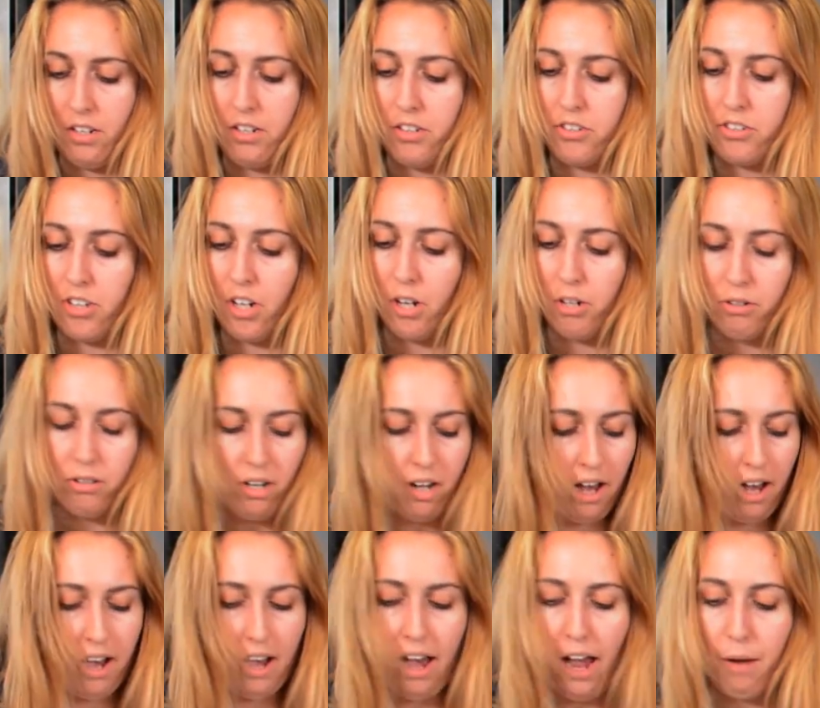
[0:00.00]
So
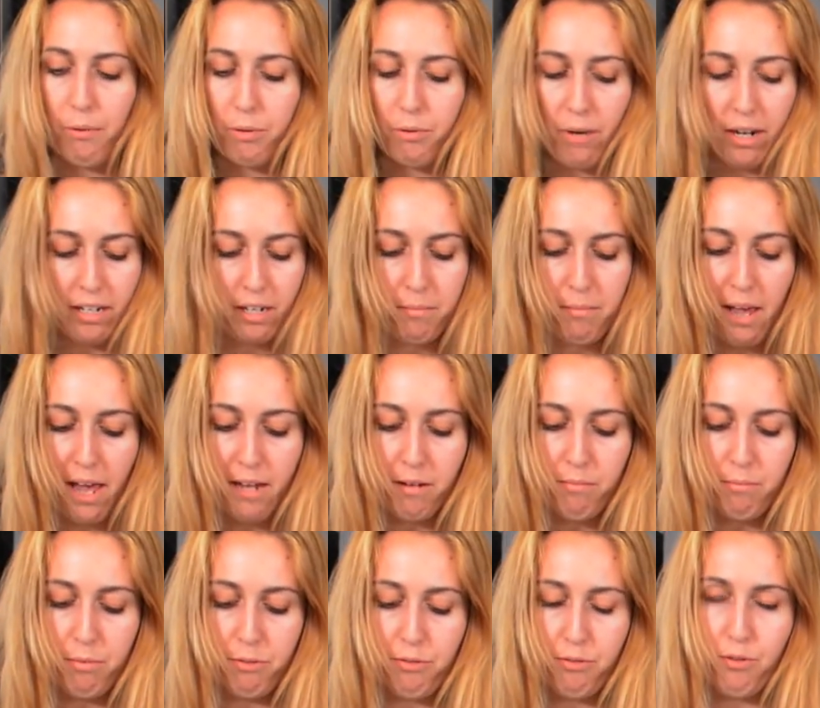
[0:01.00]
I would
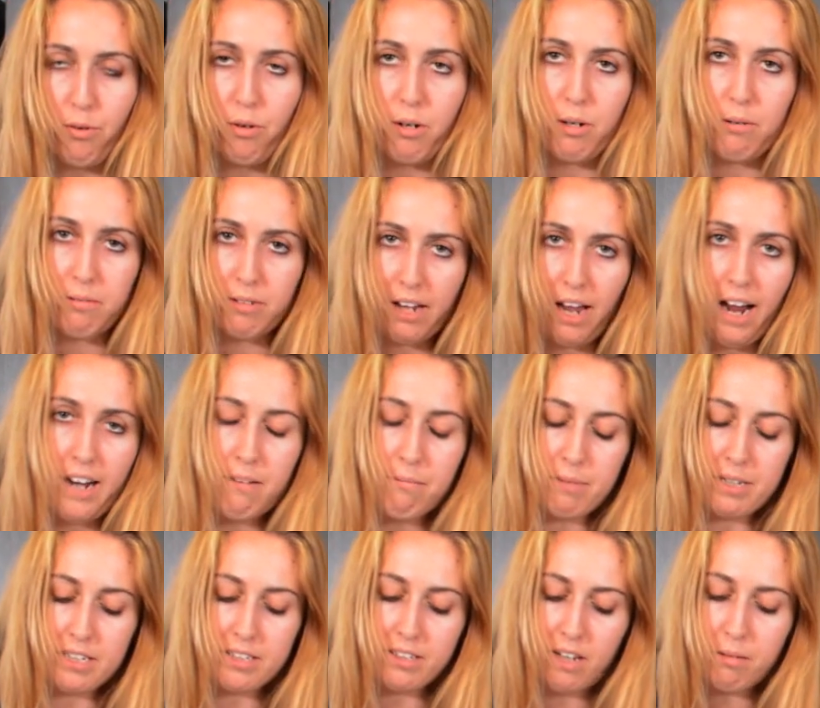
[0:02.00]
recommend before kind of
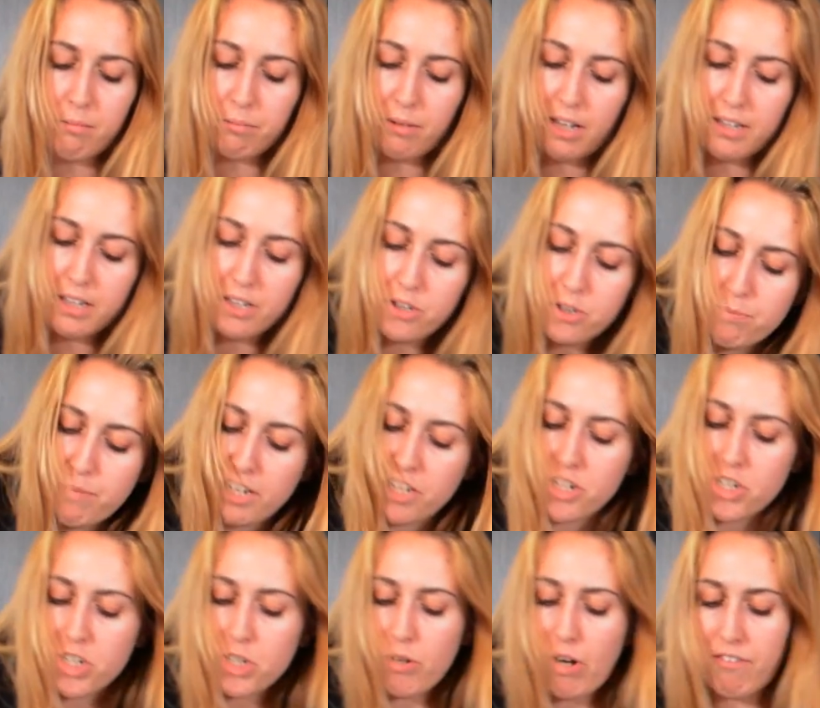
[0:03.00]
being done blending is make
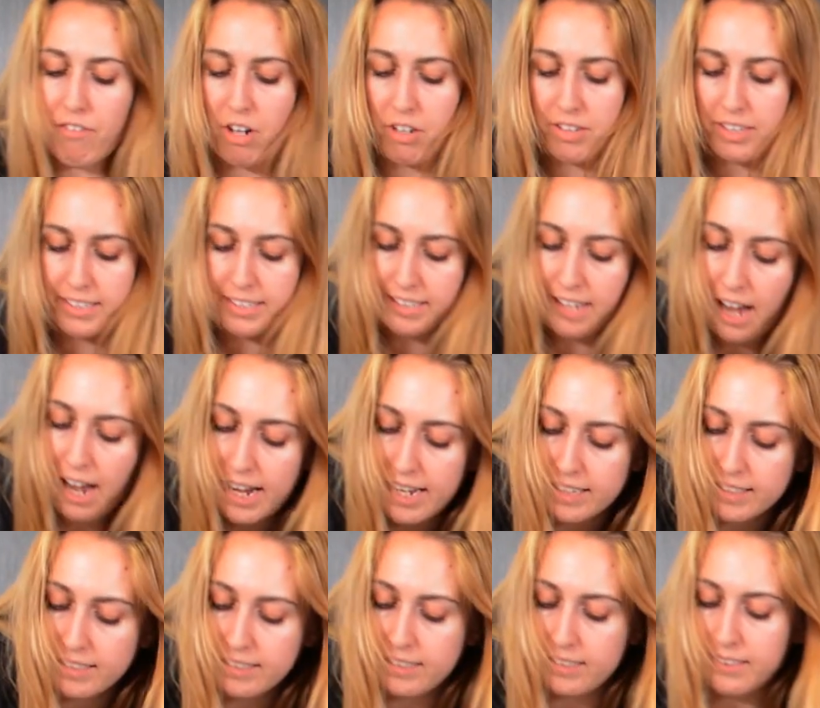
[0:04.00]
sure you have all the
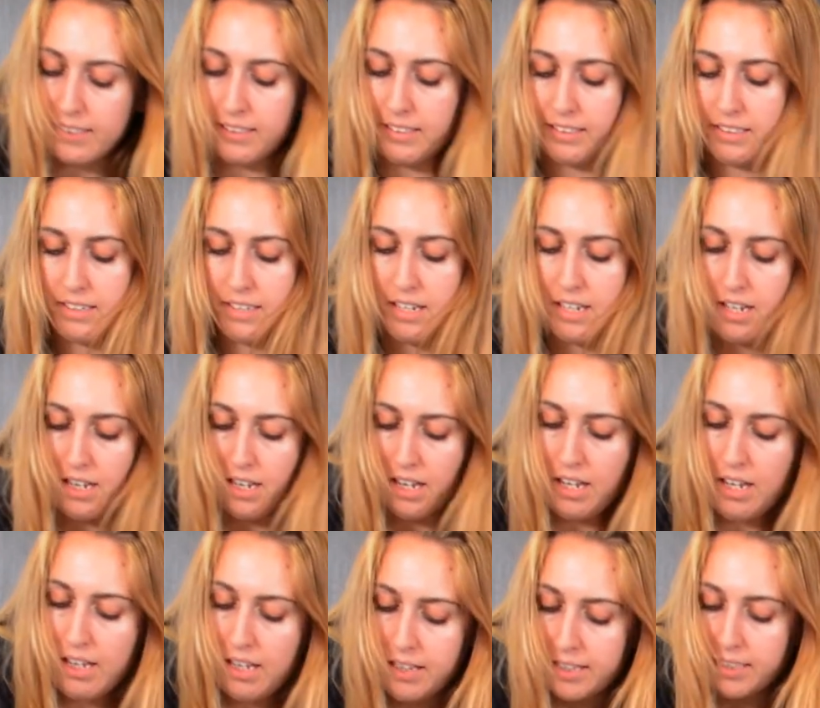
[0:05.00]
sides.
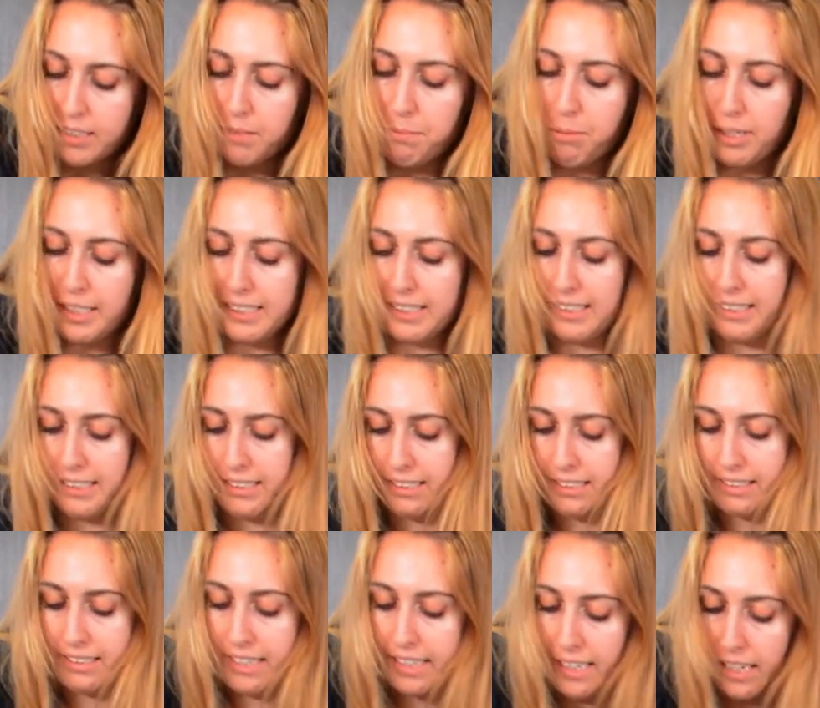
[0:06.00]
This is a pretty
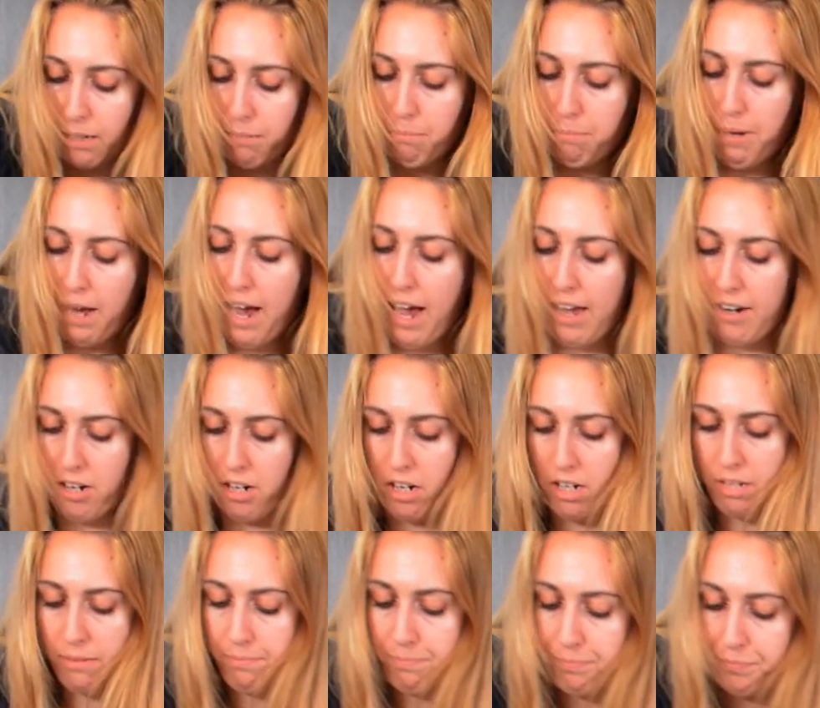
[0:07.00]
sticky
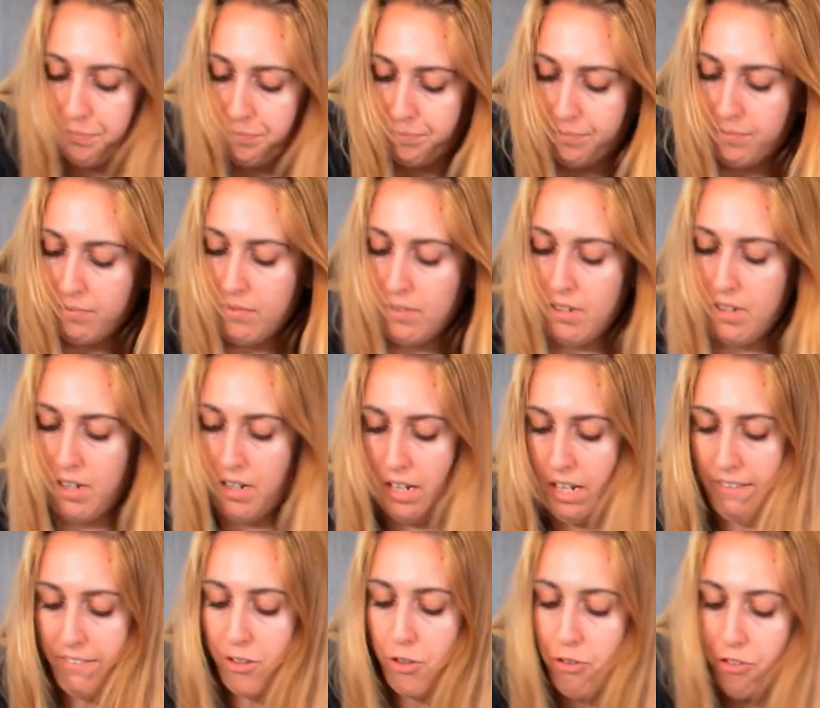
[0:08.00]
batter.
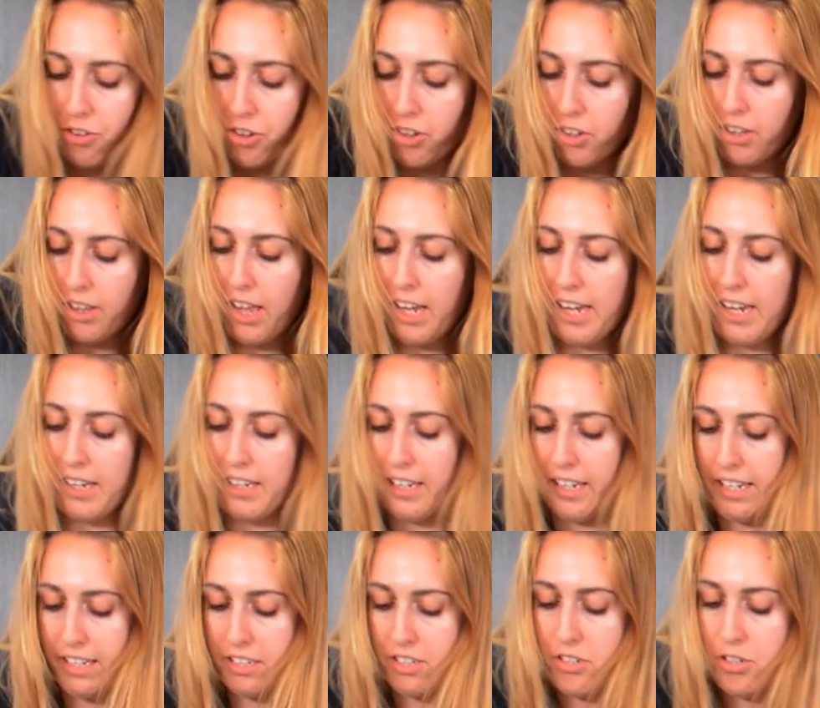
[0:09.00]
If you feel like
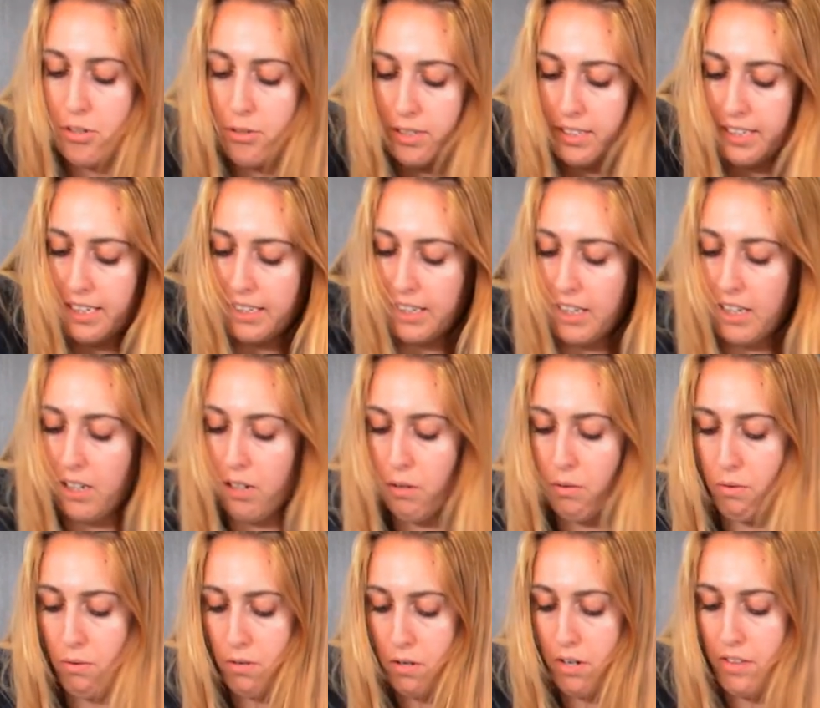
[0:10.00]
it's too sticky
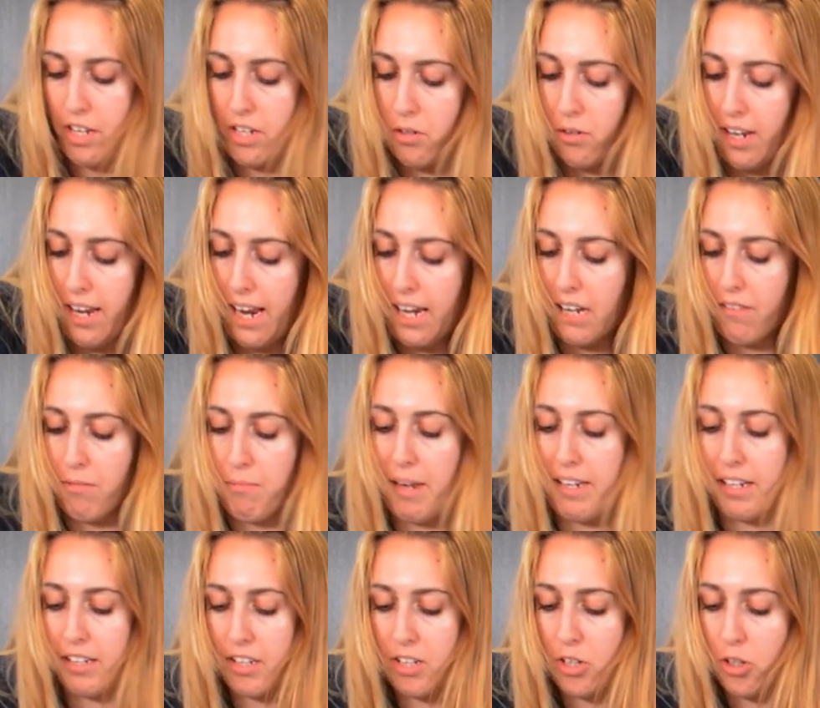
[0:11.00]
or that you can't even
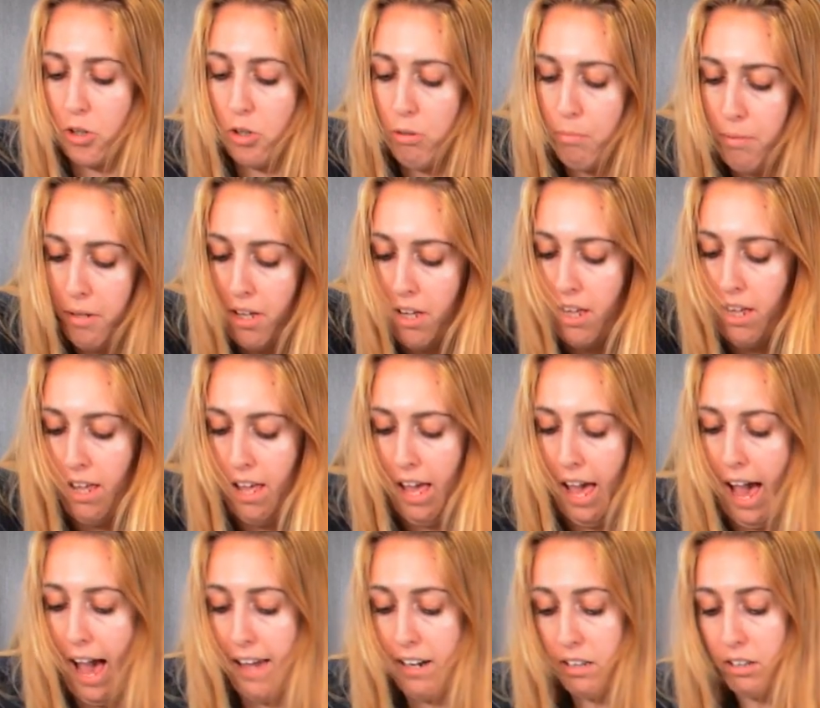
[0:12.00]
make a cube,
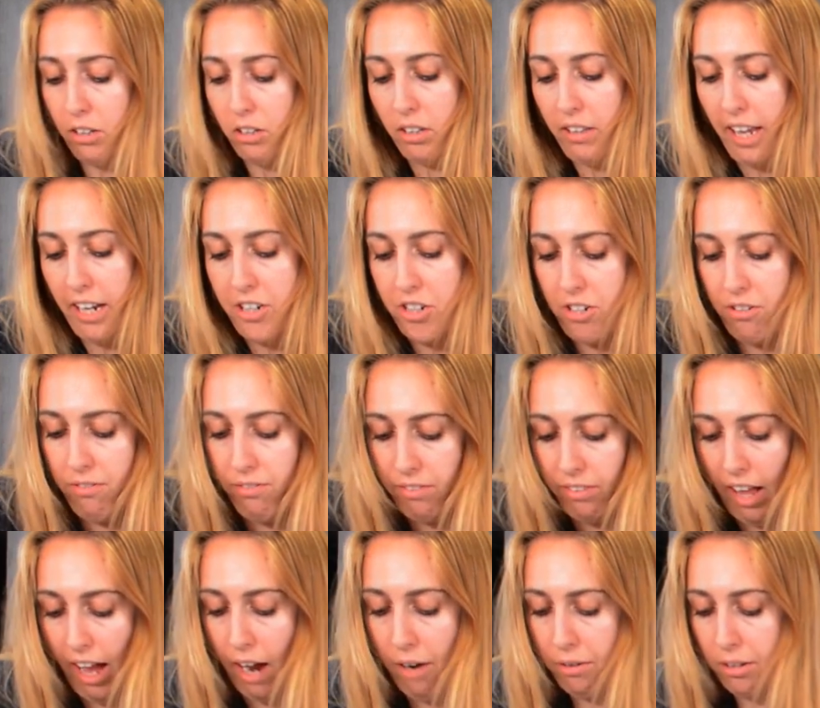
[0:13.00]
add a little extra
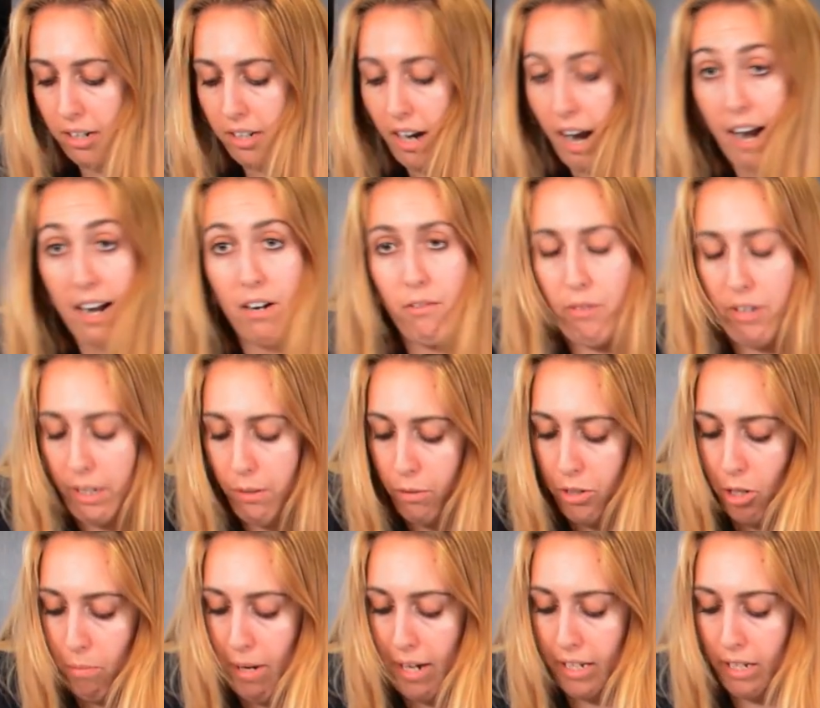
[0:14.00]
flour, kind of like when
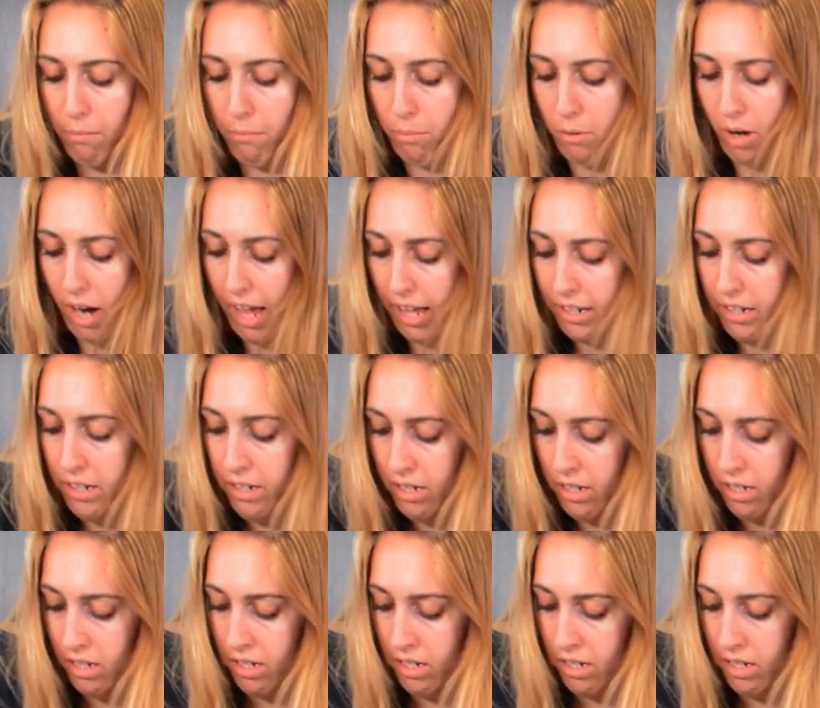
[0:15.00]
you're making bread.